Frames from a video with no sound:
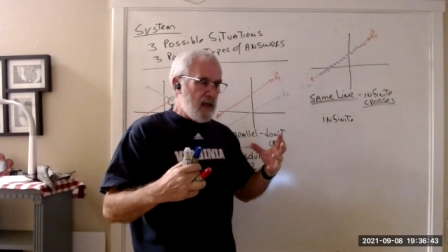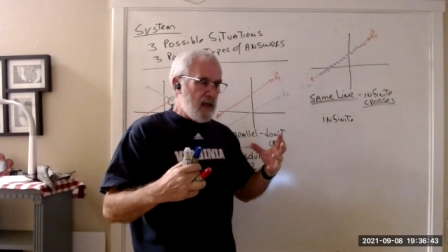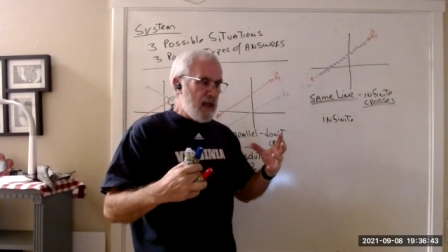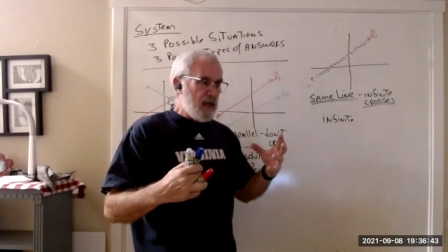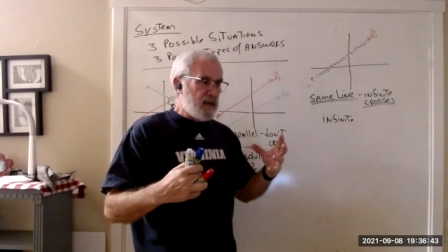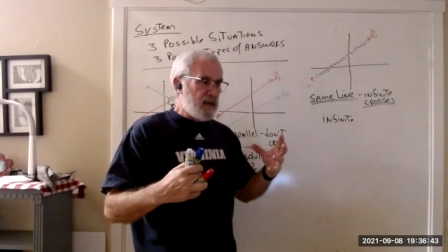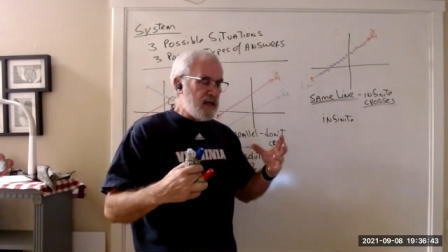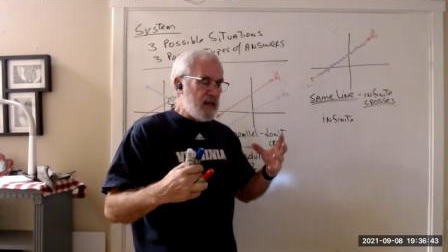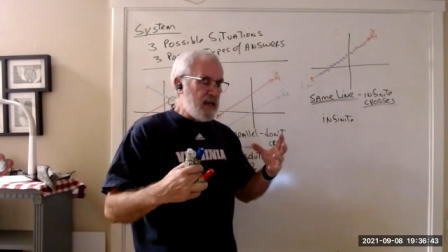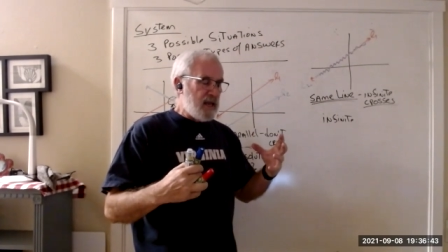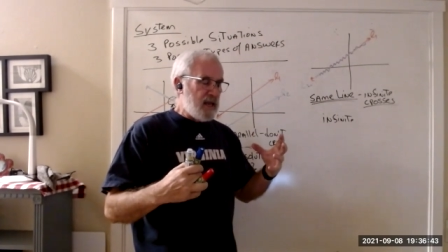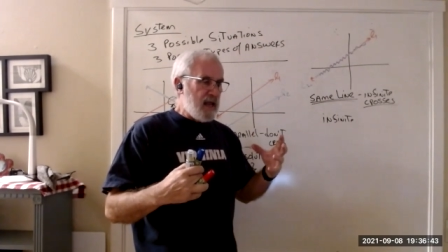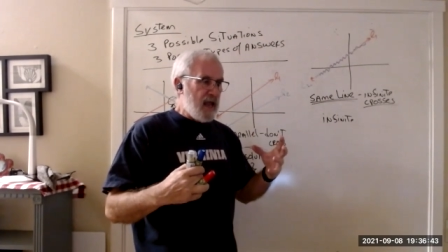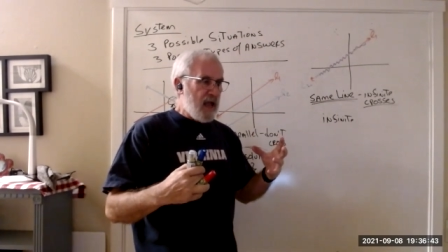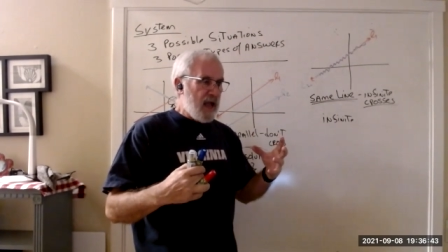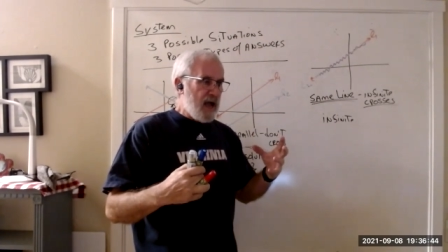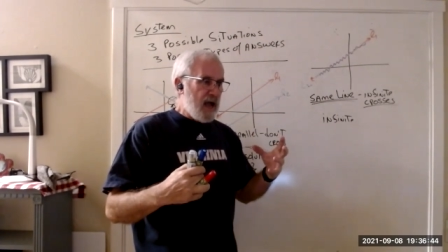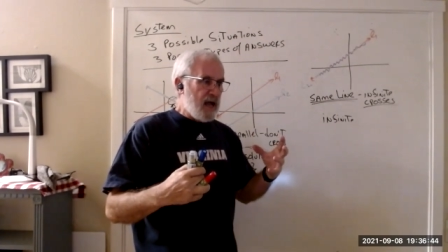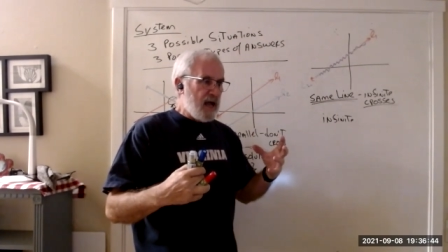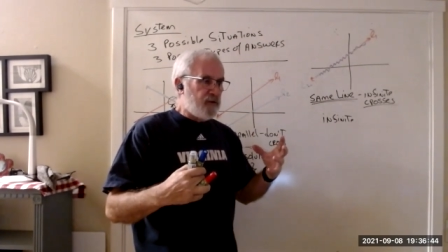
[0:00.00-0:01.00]
and he
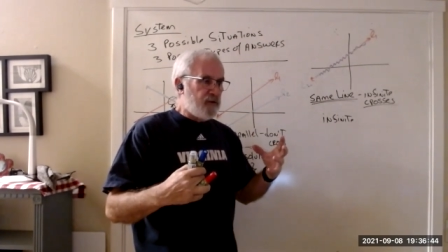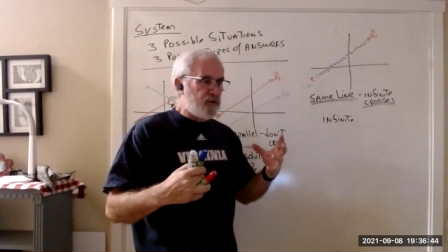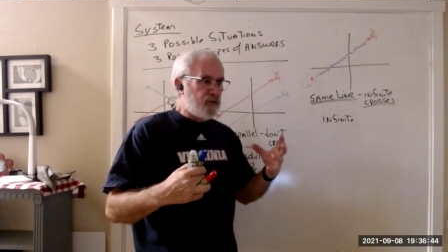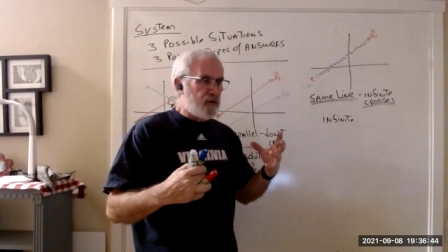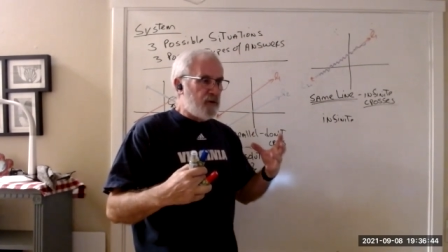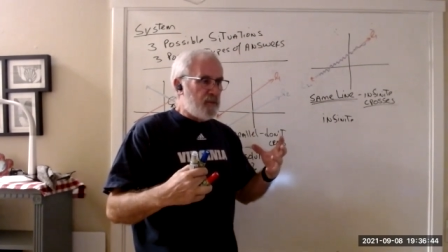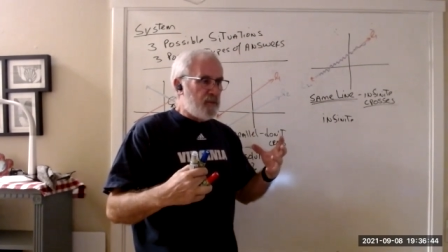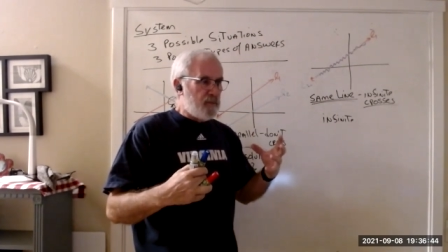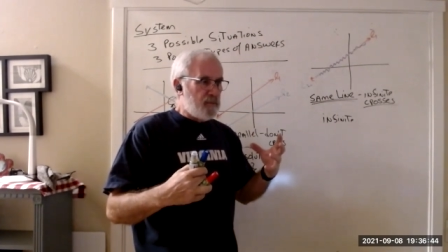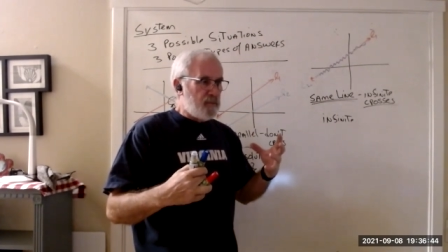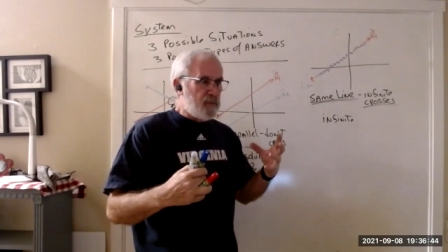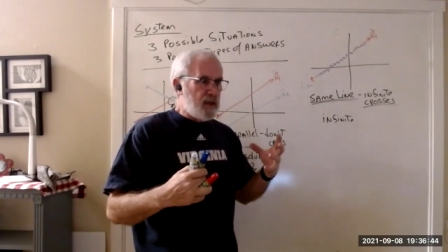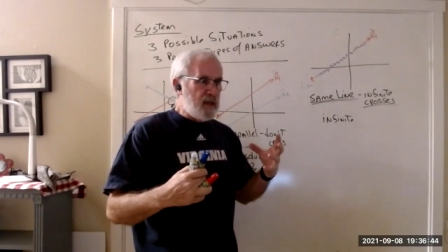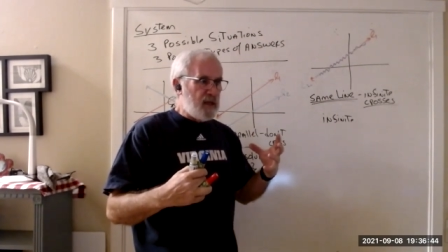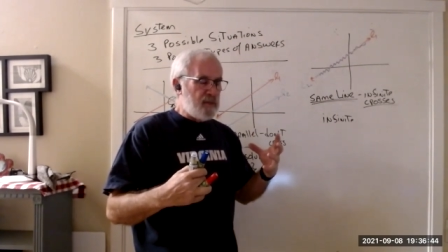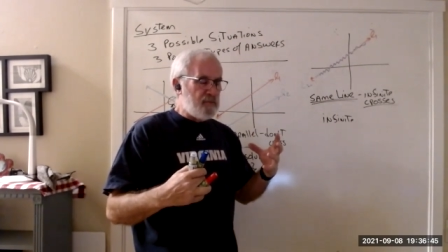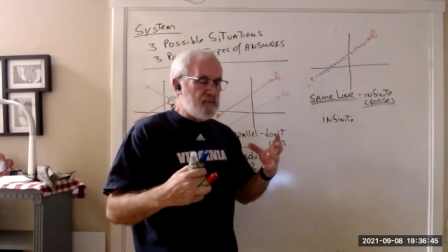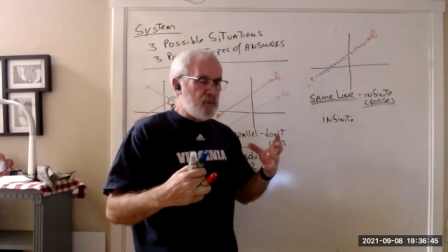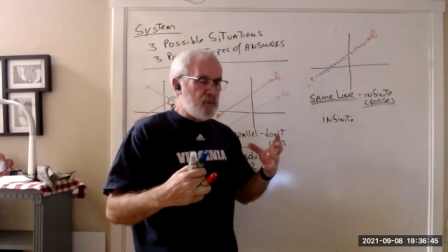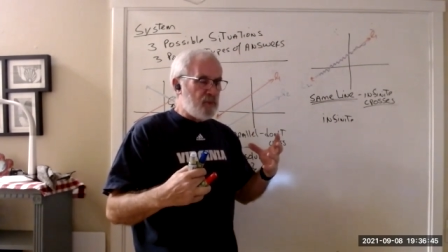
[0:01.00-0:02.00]
asked
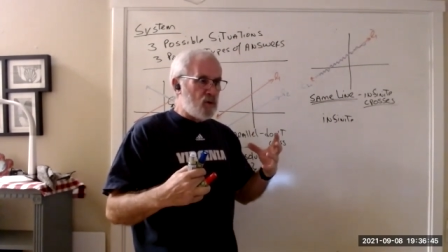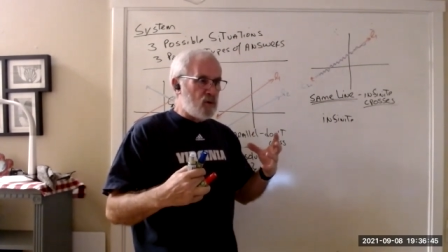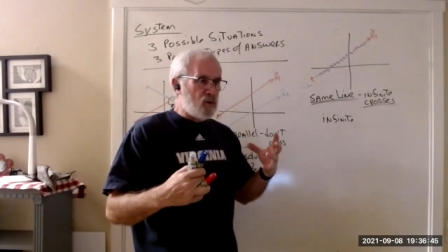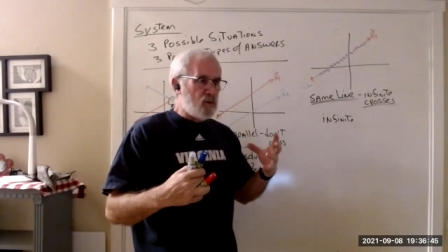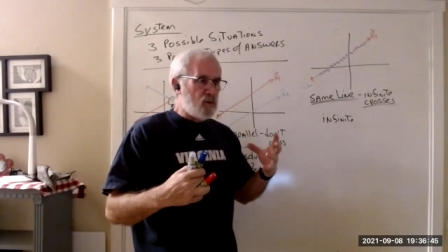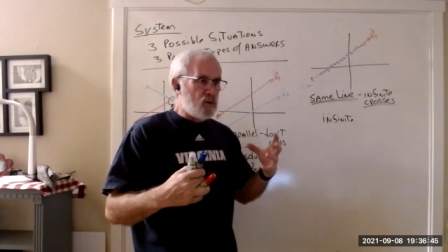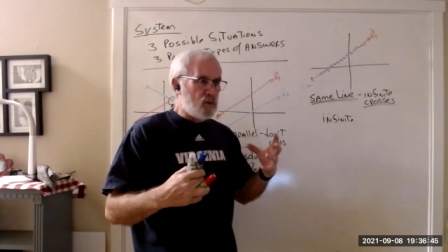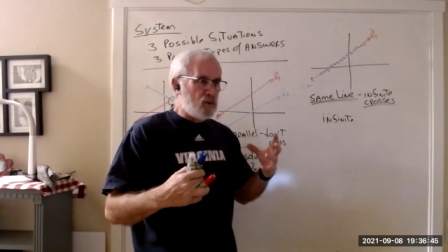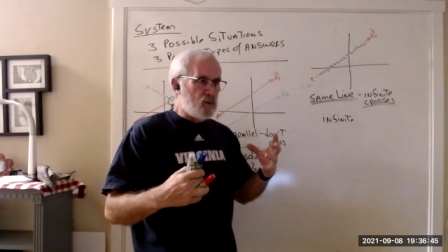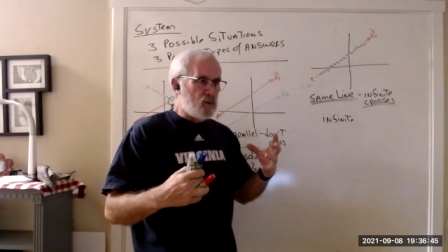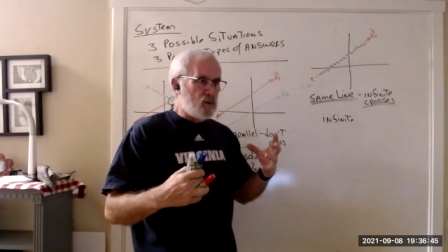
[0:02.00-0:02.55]
people